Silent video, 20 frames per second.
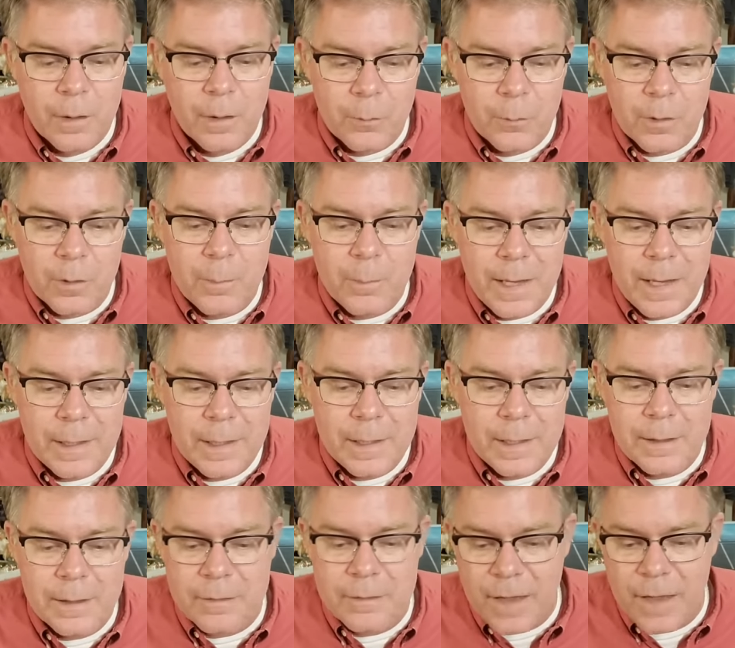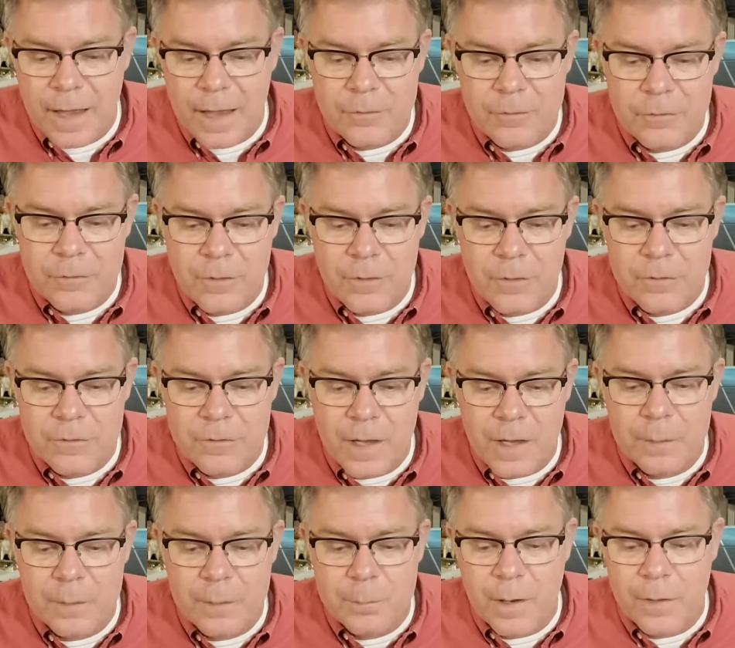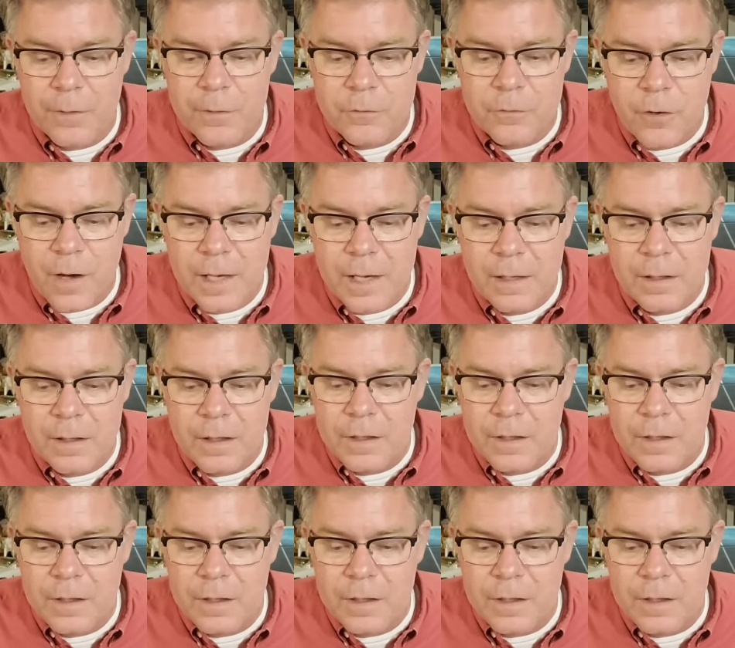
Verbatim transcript: Remaining attached to the stake by the chain,